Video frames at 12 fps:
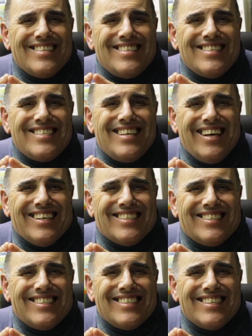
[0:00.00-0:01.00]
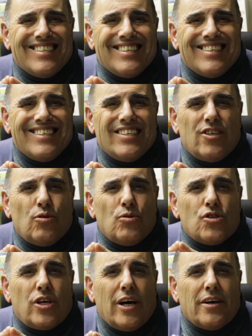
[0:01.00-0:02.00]
Just guess
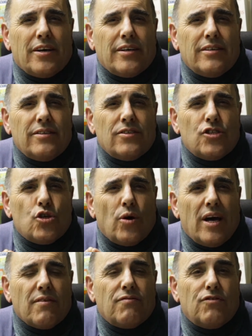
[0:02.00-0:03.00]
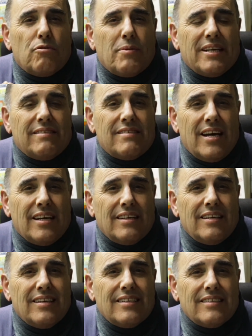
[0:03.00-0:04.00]
who's going to have to maintain
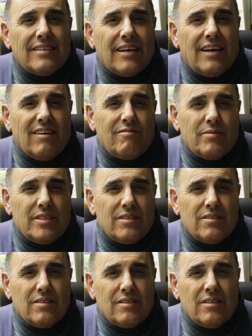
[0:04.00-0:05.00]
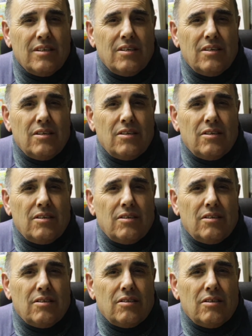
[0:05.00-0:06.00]
the government.
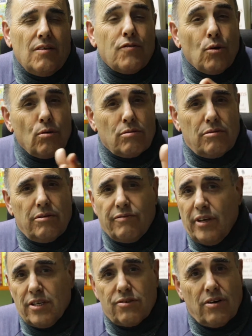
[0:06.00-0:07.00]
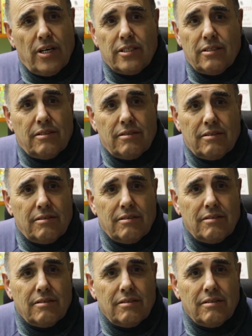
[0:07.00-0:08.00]
Of course, you've guessed right.
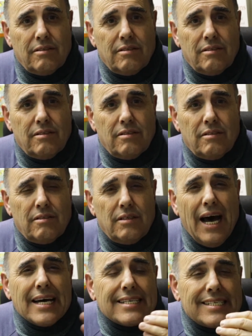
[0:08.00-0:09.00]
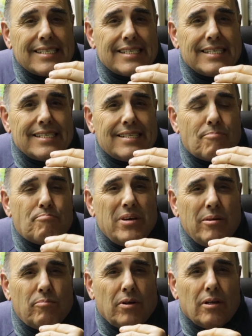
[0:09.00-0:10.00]
Us, the
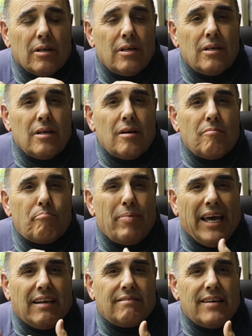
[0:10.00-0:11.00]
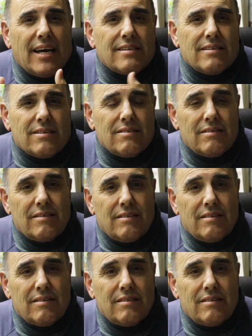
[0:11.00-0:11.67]
people, paying taxes.